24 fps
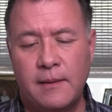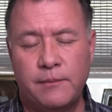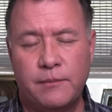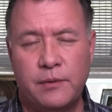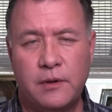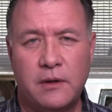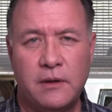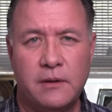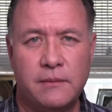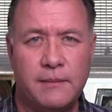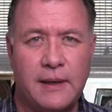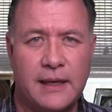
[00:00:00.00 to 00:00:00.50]

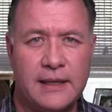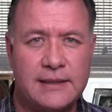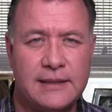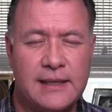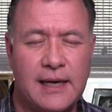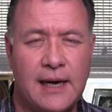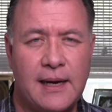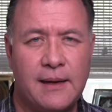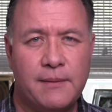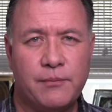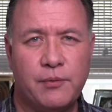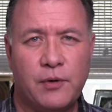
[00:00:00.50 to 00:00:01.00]
putting in my
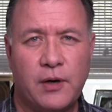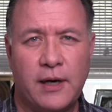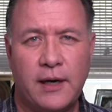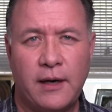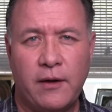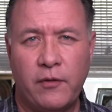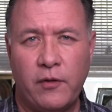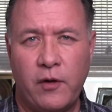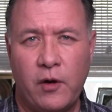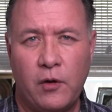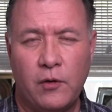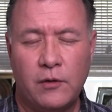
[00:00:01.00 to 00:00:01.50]
time praying
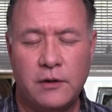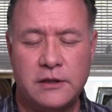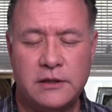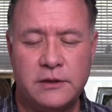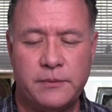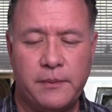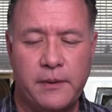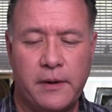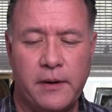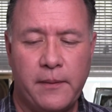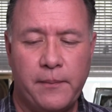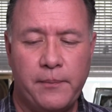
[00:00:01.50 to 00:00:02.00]
in the Holy
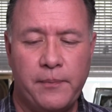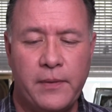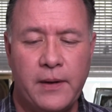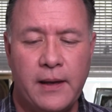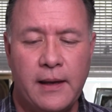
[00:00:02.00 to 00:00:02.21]
Spirit.